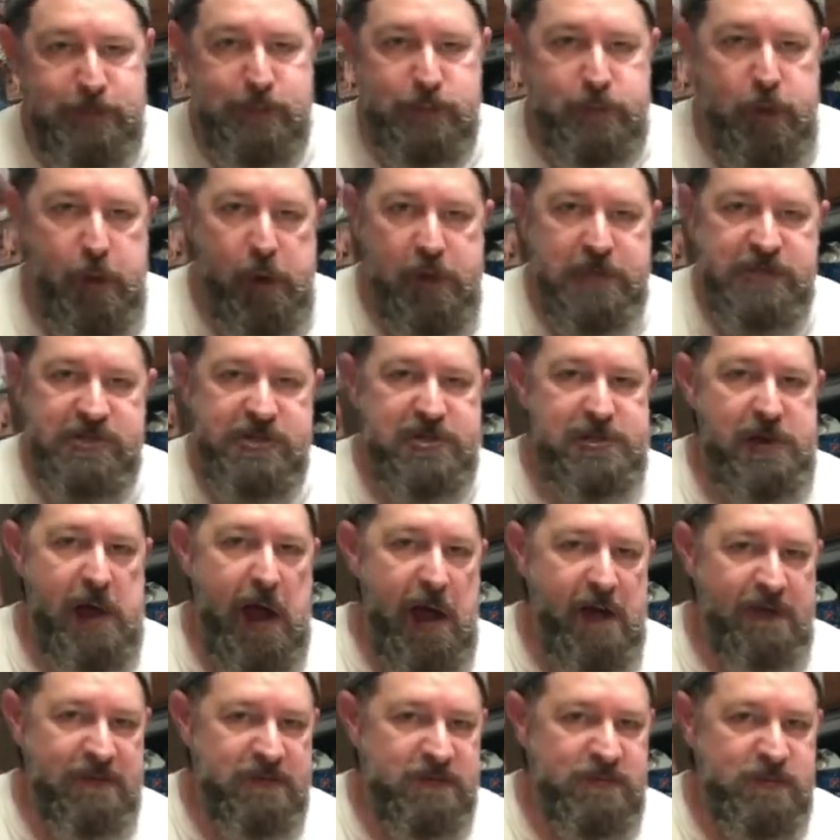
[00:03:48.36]
Good
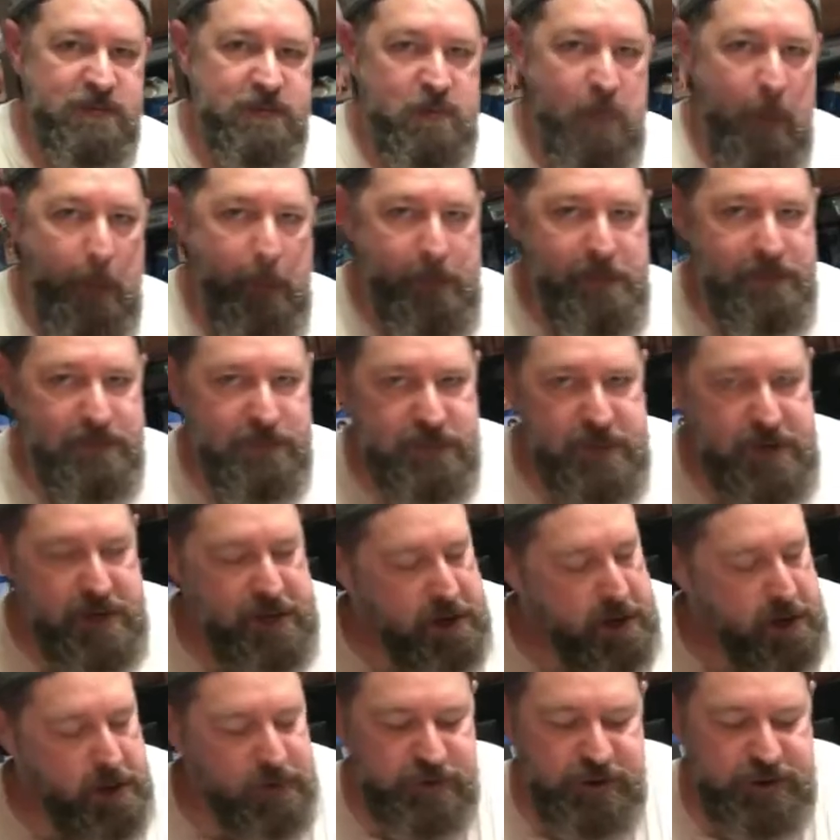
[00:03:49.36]
stuff. You
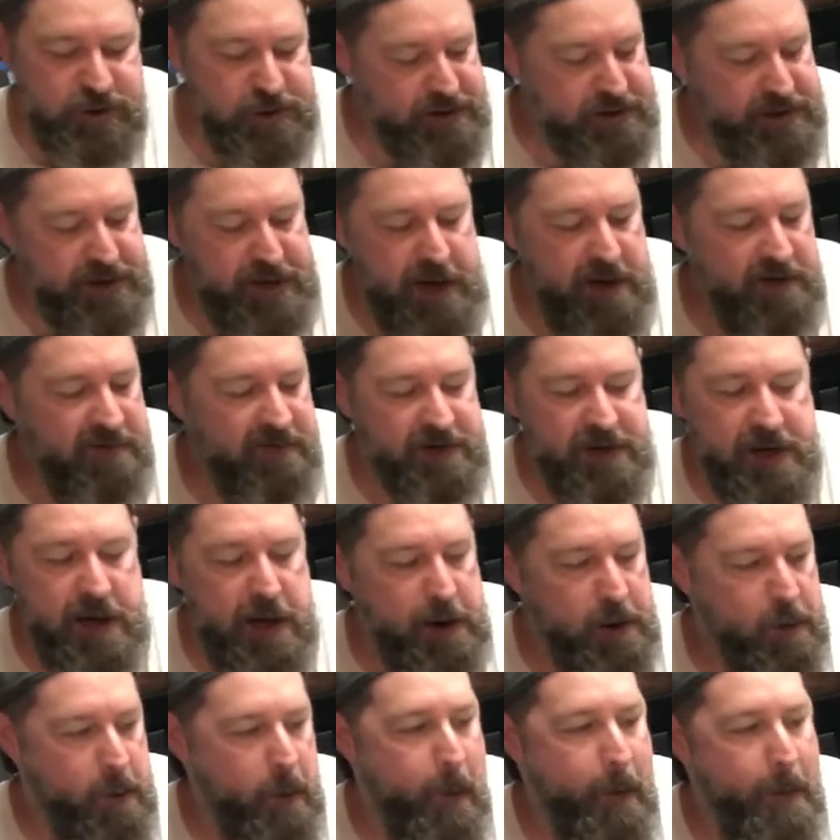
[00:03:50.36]
can go turkey
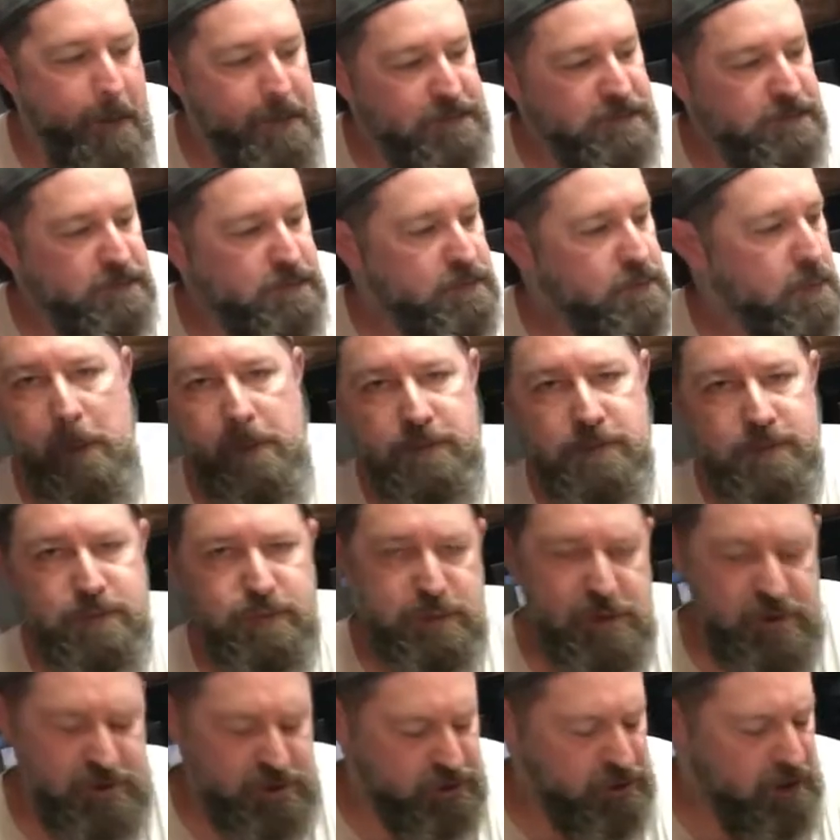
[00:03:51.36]
avocado,
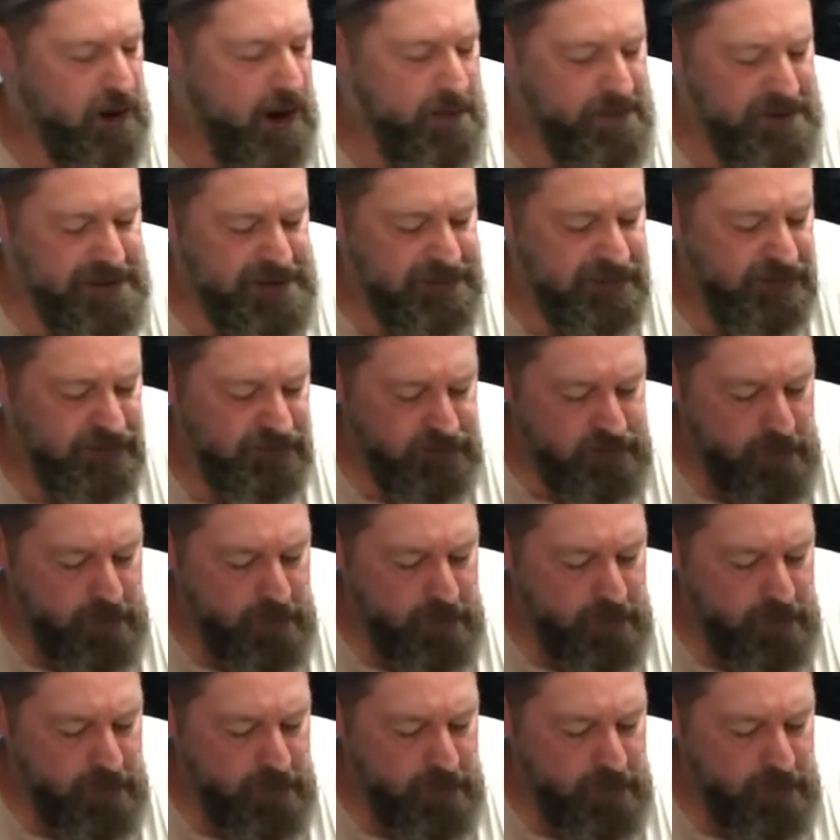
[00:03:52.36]
pastrami,